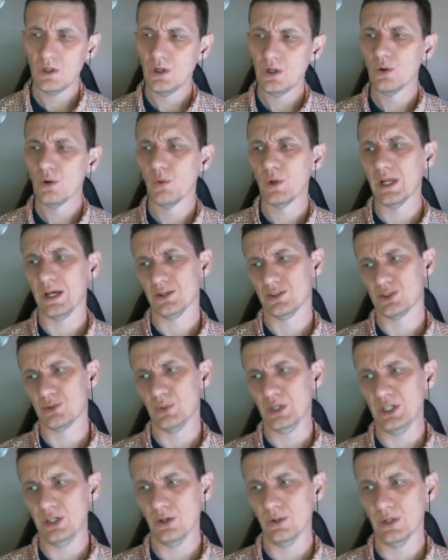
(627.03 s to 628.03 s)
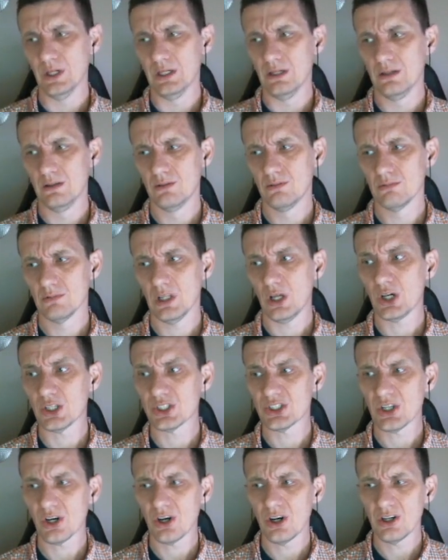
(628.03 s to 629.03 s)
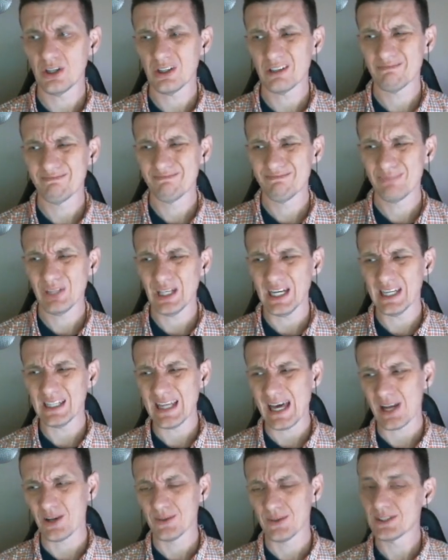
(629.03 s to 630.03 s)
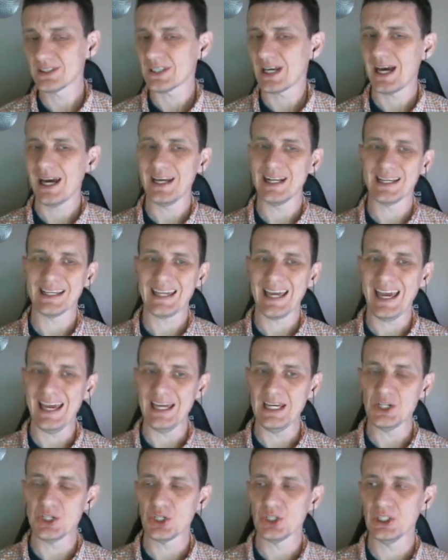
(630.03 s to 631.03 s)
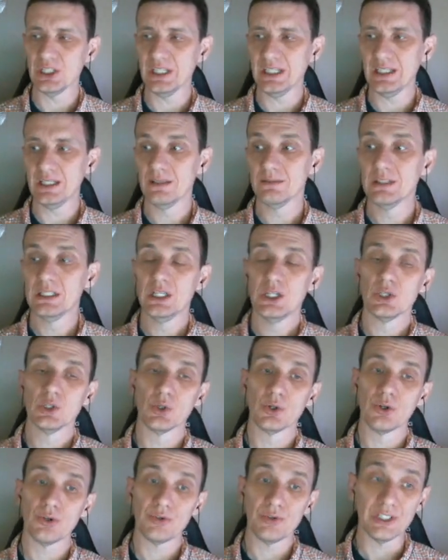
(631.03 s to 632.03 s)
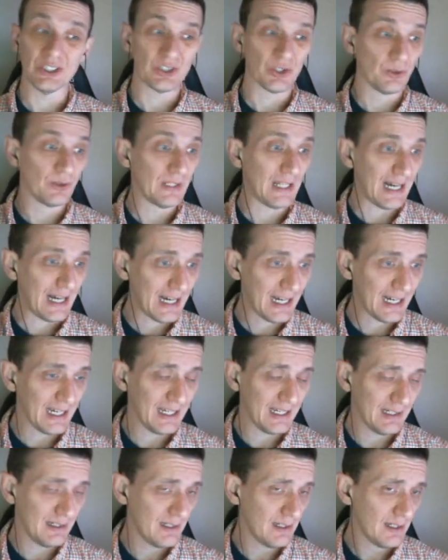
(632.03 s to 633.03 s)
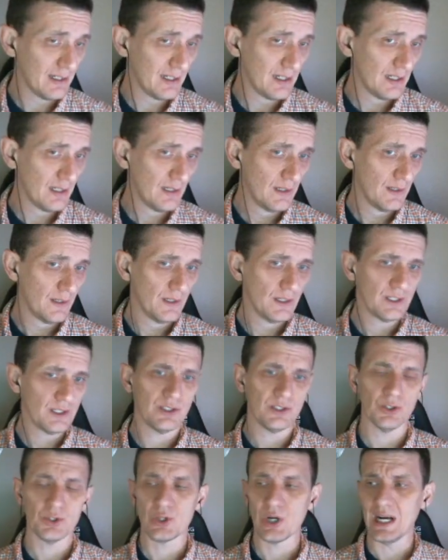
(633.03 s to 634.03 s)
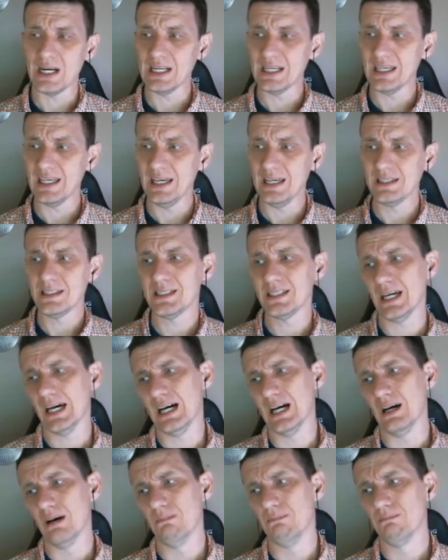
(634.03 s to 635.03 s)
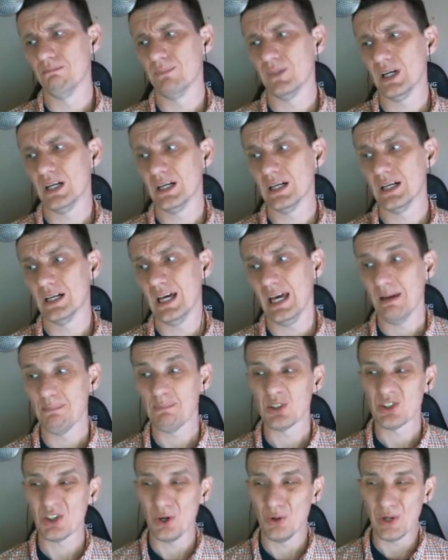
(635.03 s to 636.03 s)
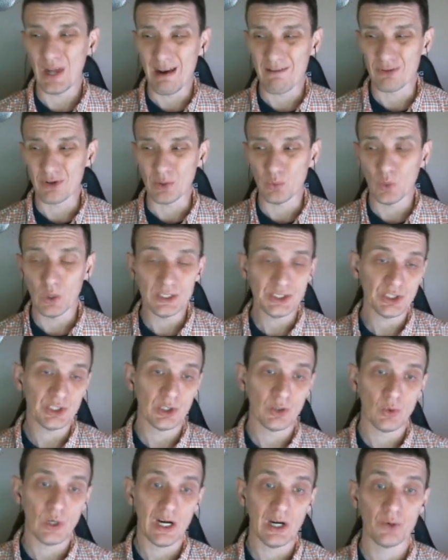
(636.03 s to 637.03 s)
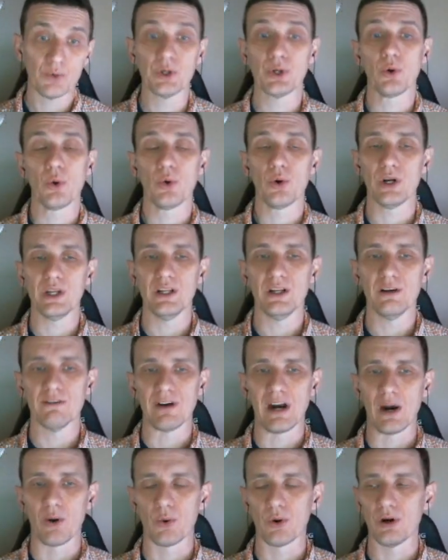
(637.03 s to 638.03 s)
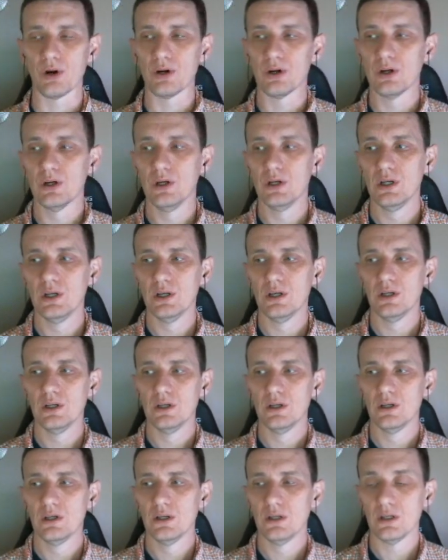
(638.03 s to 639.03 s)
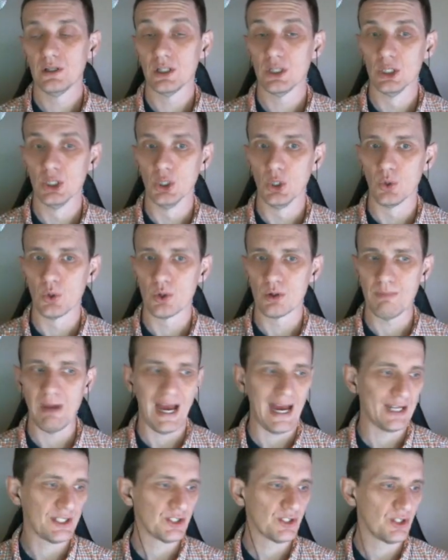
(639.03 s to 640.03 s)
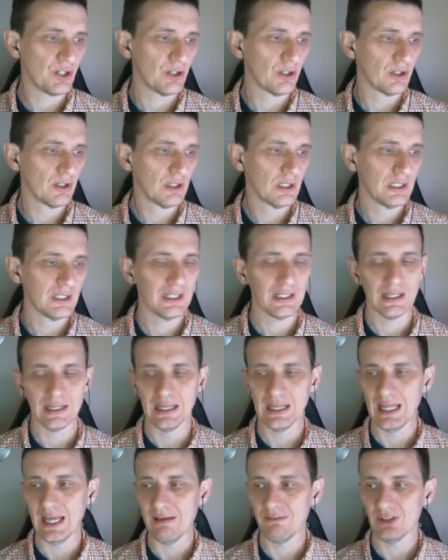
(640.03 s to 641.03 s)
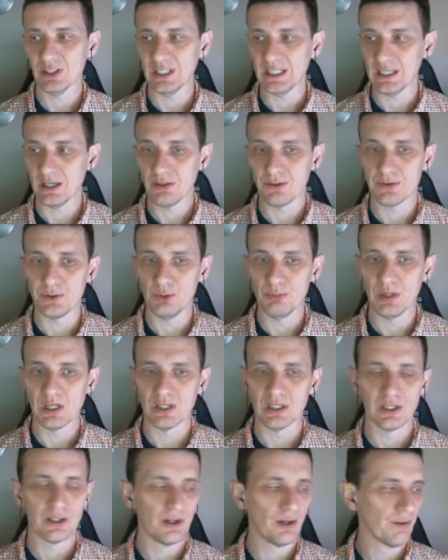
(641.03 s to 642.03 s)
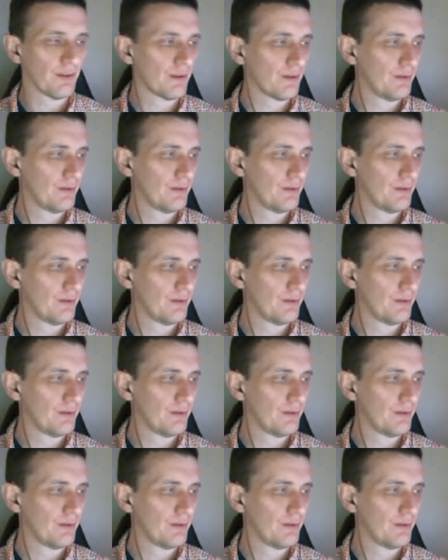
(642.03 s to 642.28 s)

What else are we doing? Lost Ark, playing that on the side occasionally. Lord of the Rings Online. Still trying to get episode every once in a while recorded of our Lore Master leveling through Middle-earth.